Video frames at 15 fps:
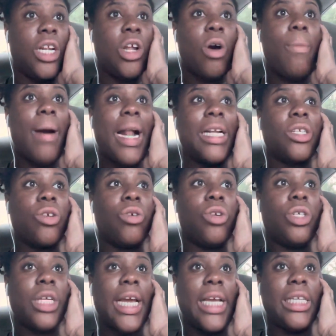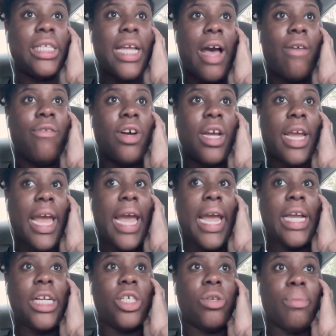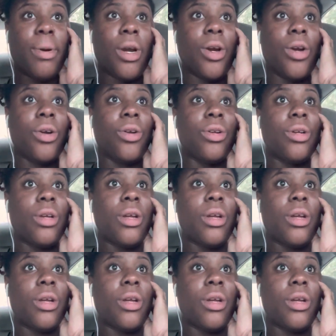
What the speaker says: Nobody's gonna chase after a caged bird.